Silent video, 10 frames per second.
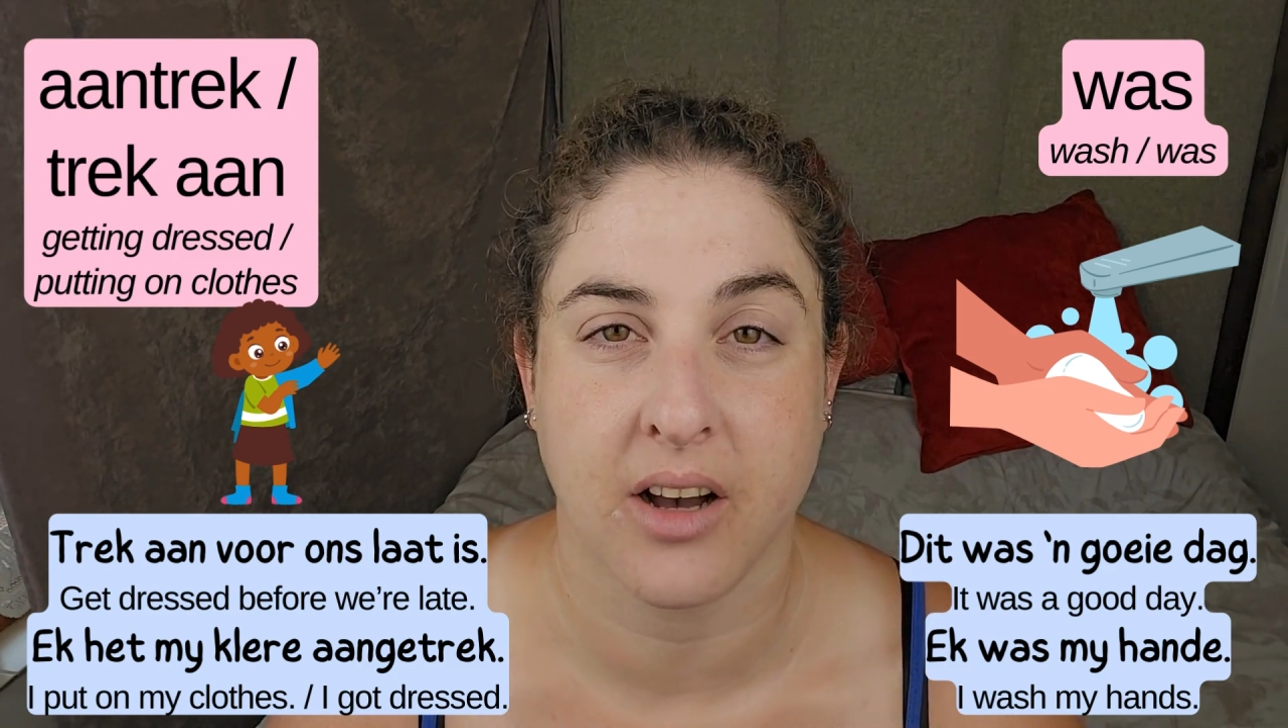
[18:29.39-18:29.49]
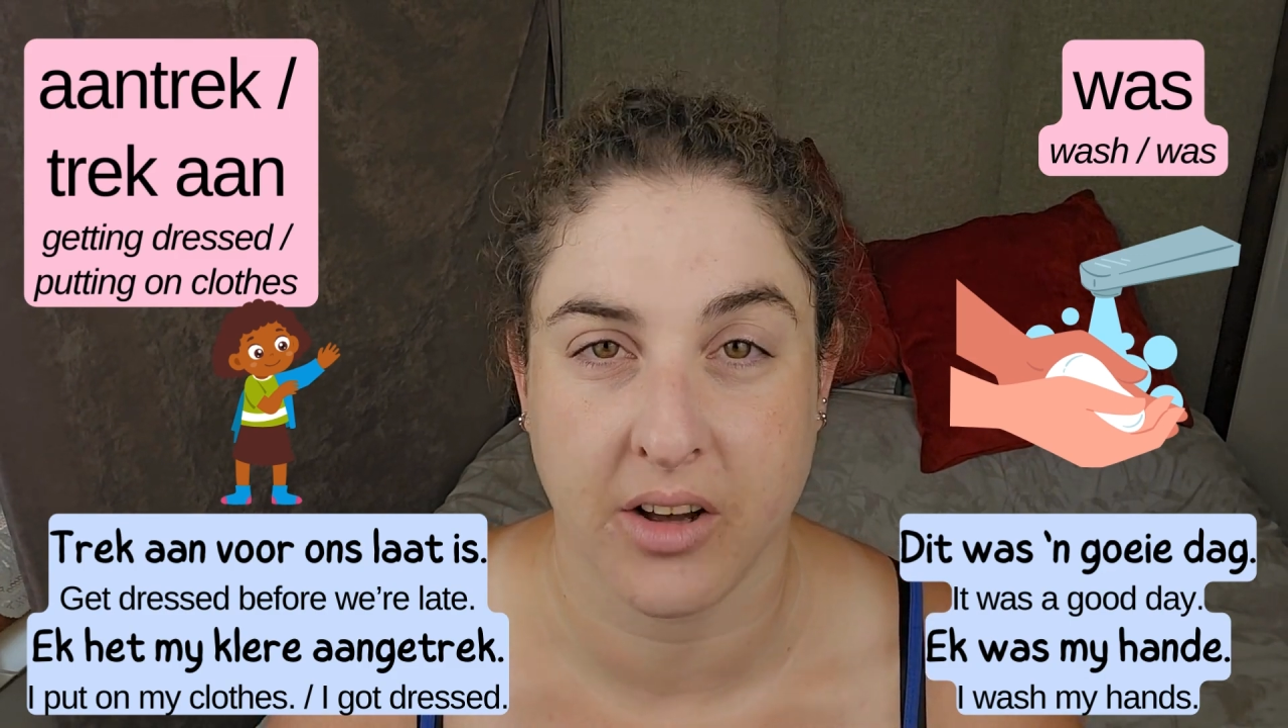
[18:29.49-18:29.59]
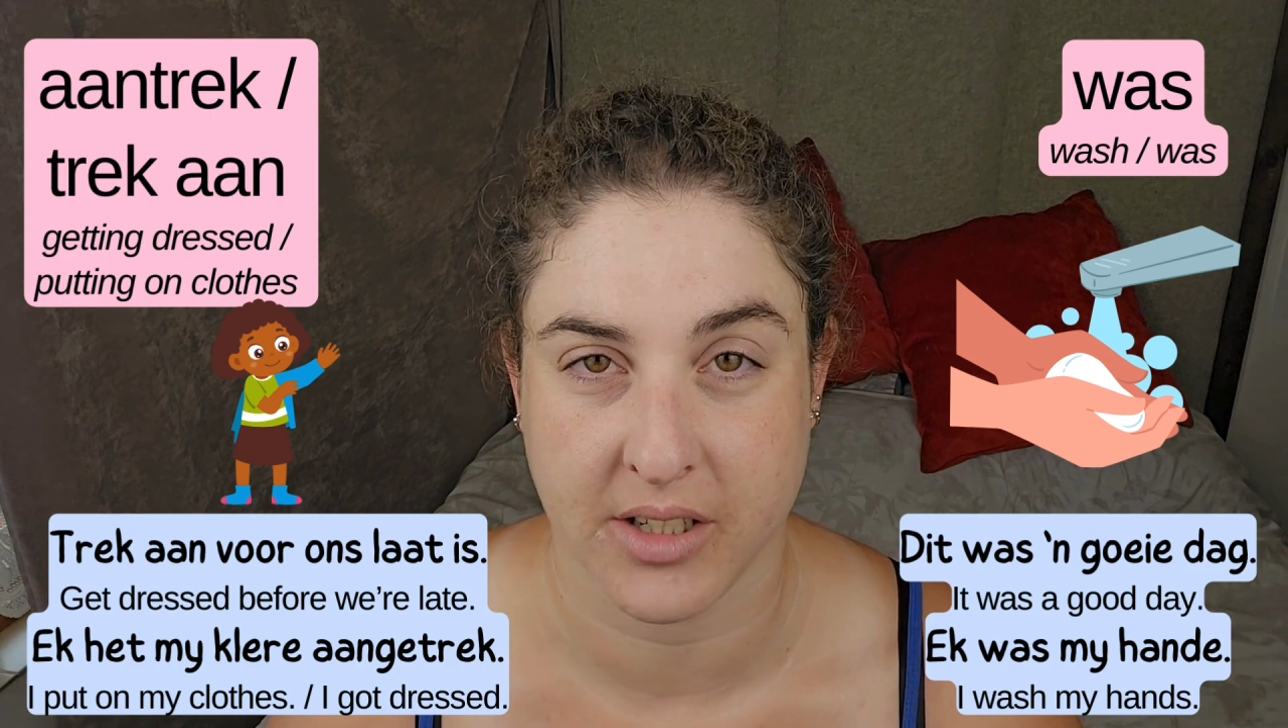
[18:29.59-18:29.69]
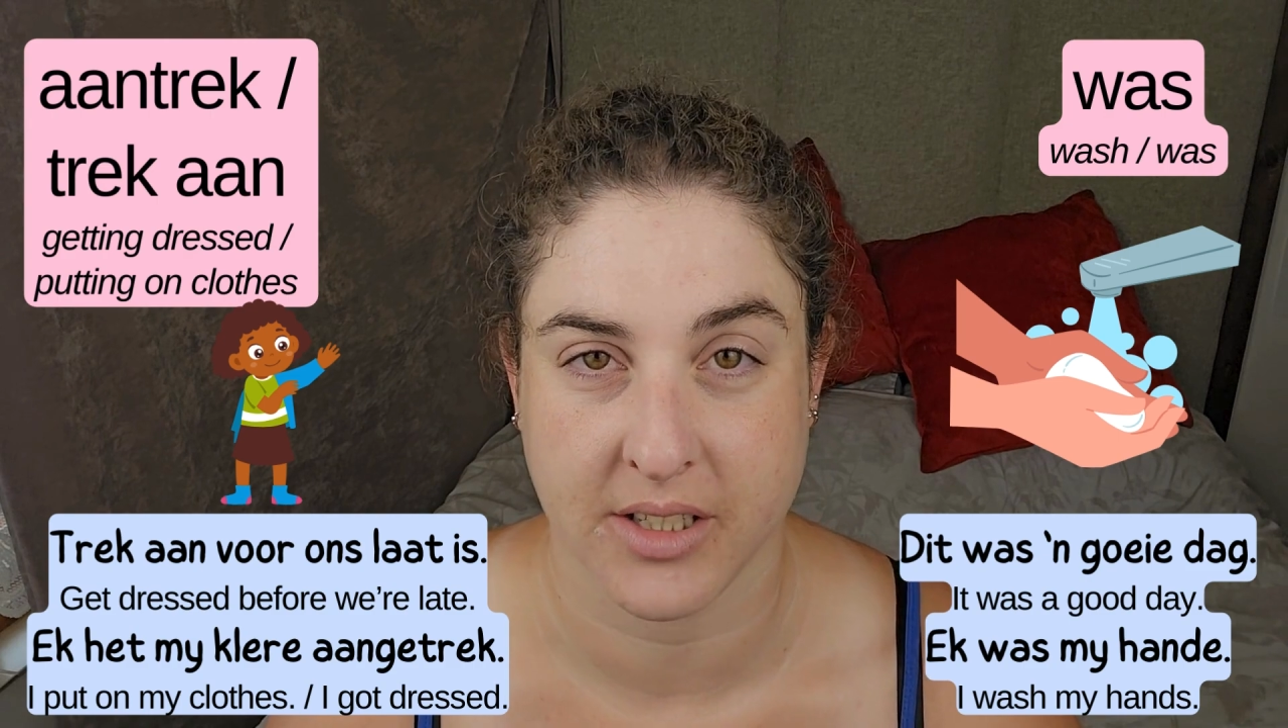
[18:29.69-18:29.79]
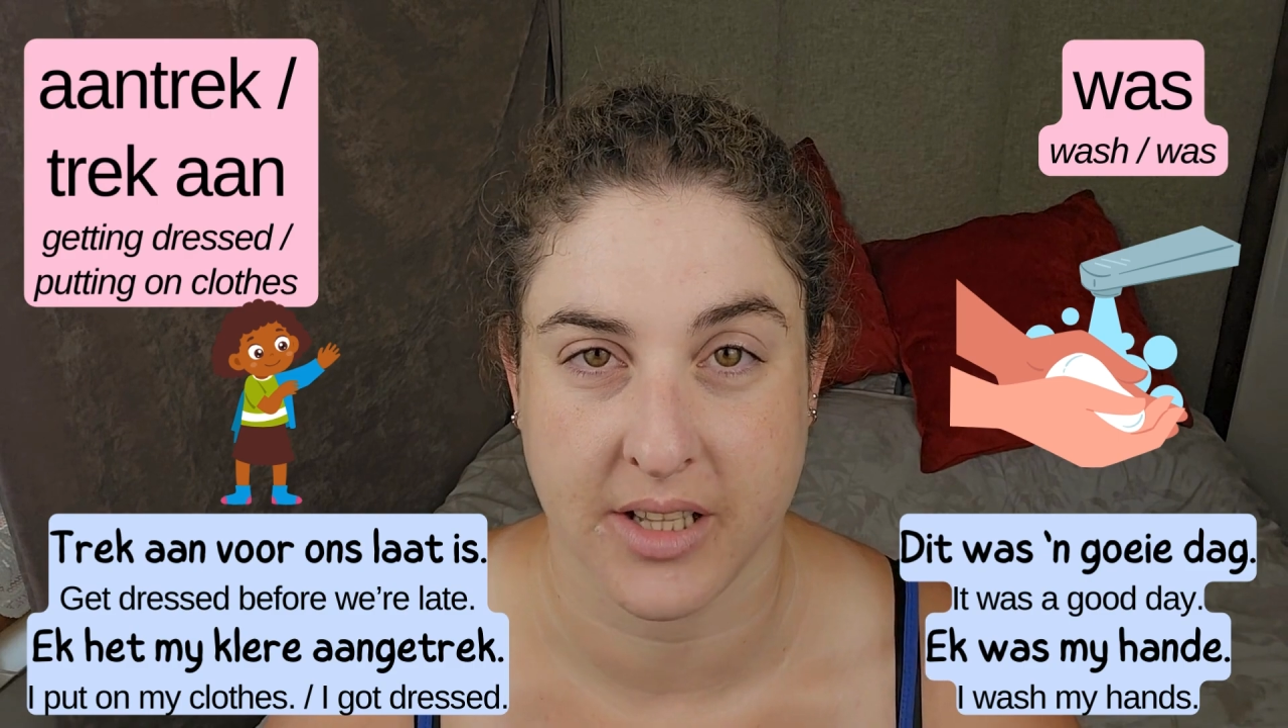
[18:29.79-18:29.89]

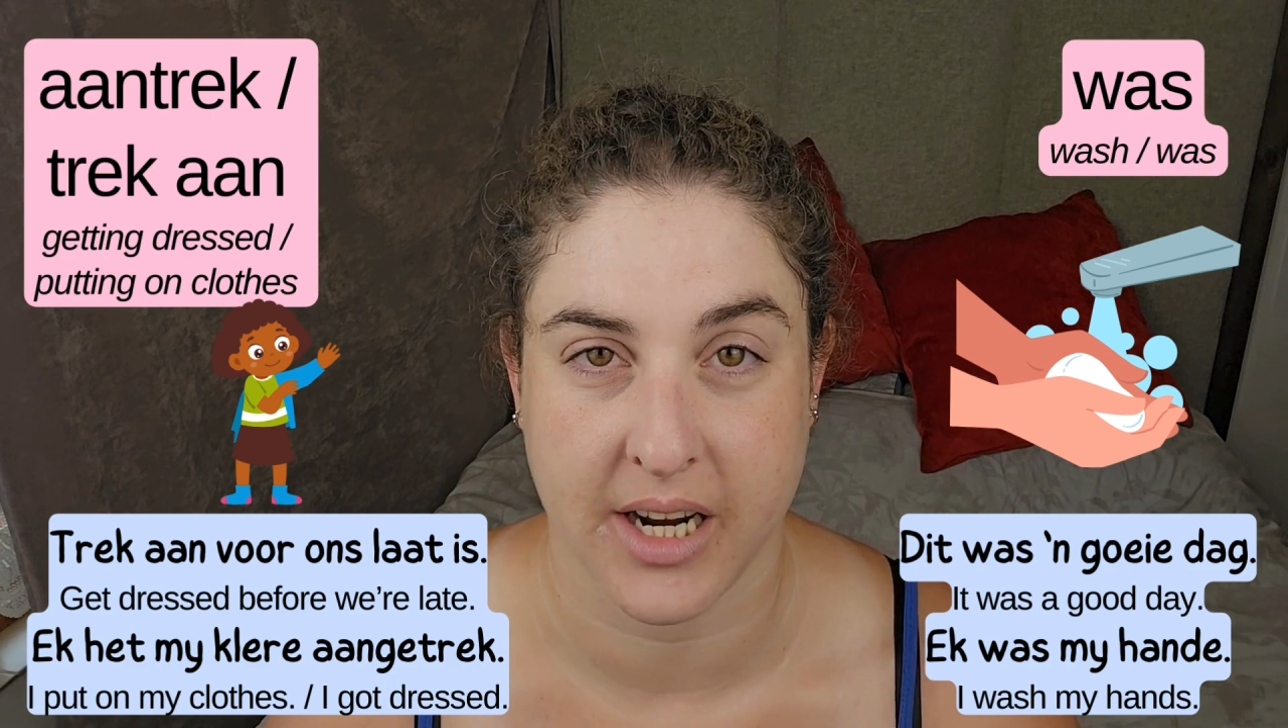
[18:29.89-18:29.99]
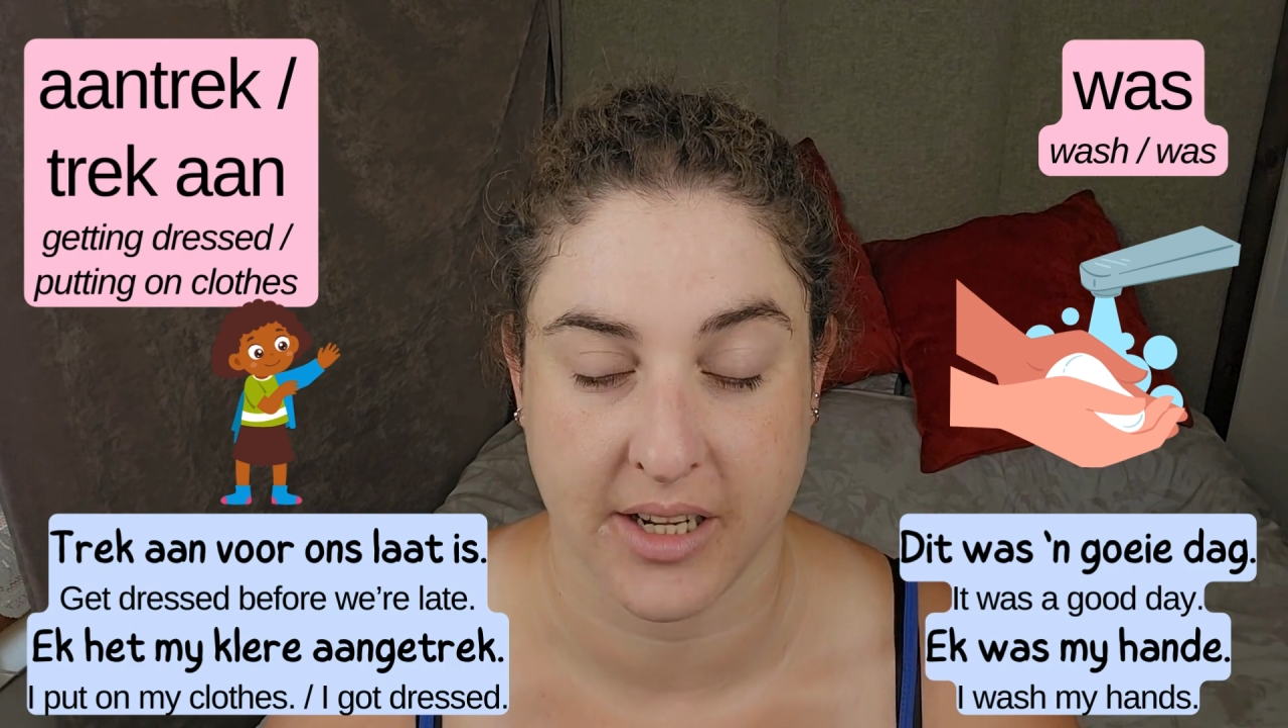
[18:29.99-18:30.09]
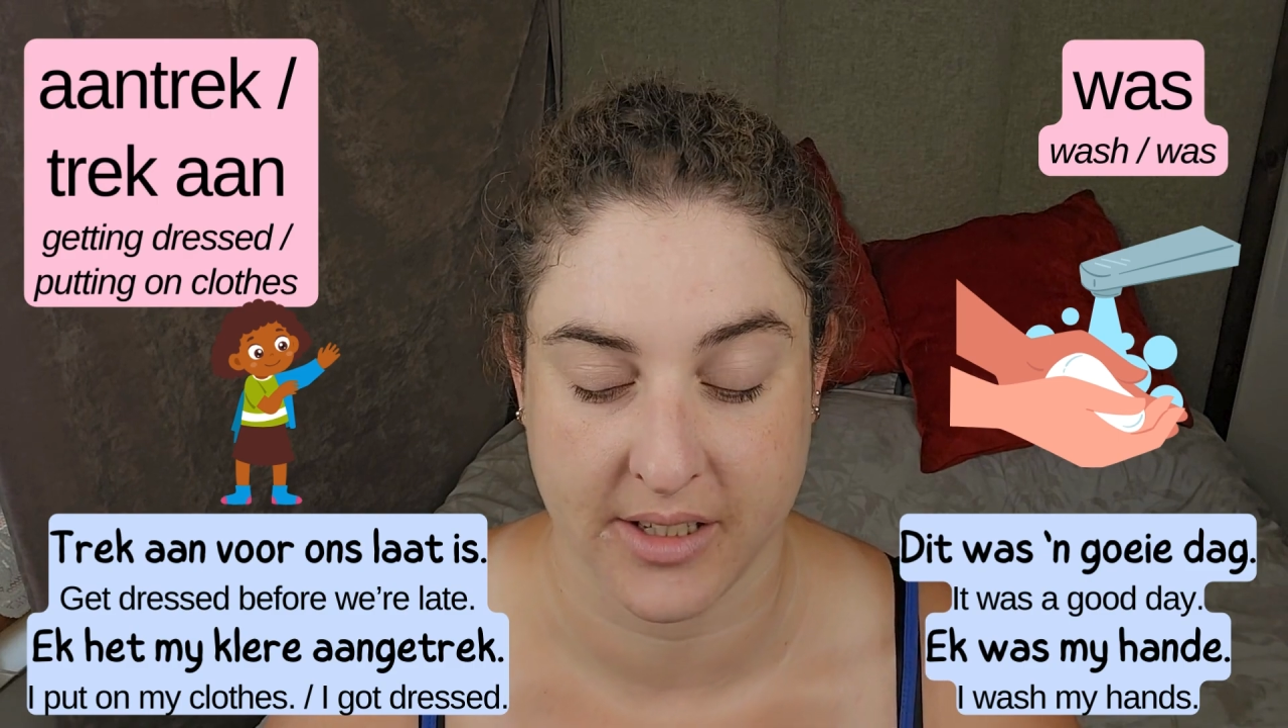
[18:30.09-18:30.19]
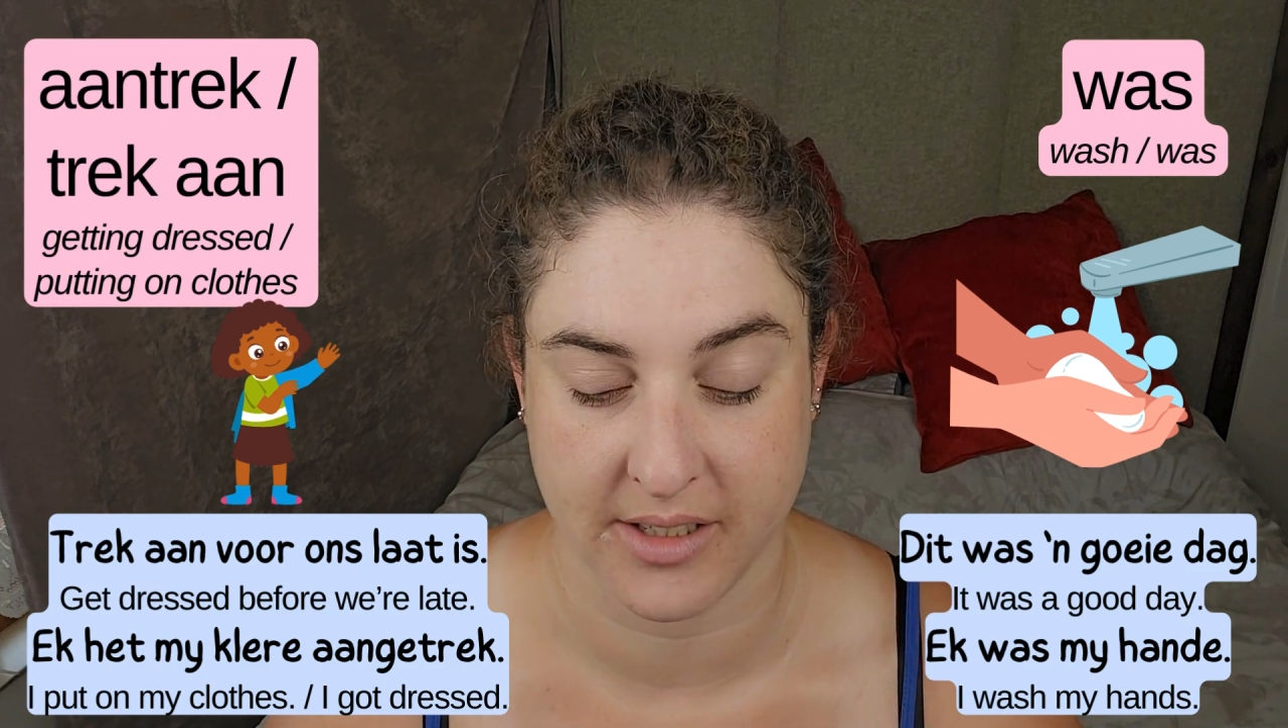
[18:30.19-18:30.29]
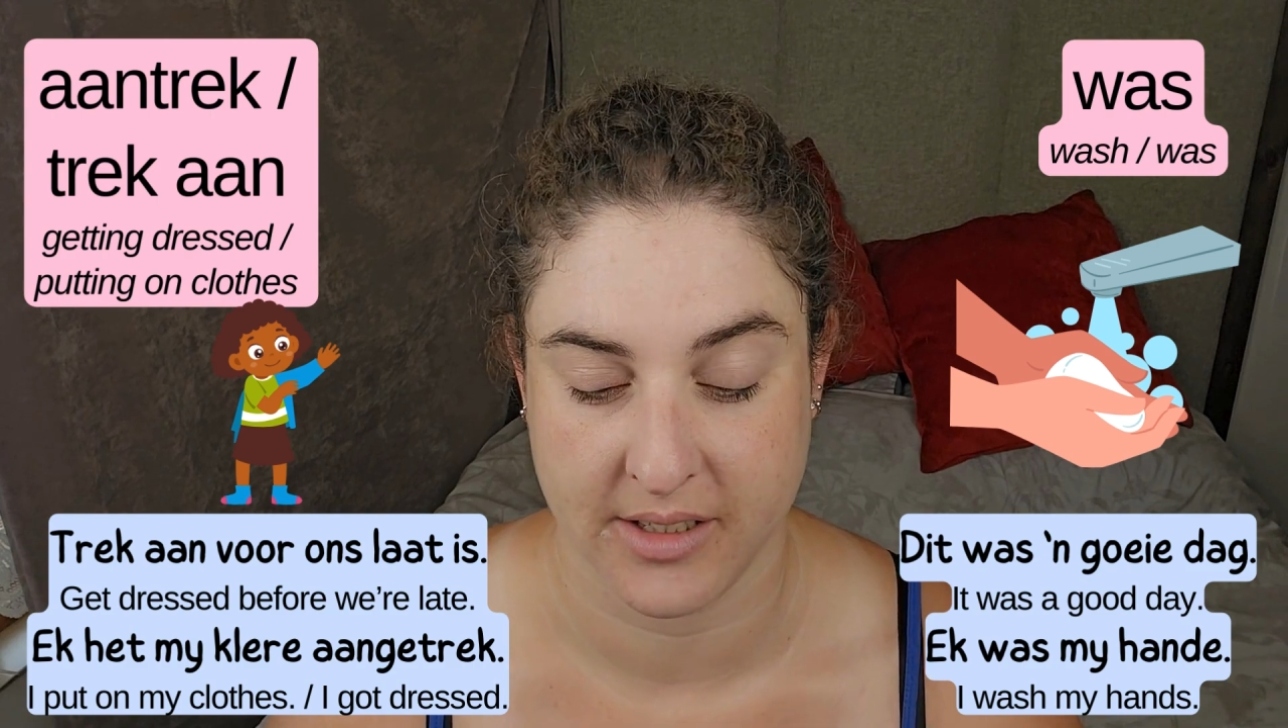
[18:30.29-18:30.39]
aangetrek.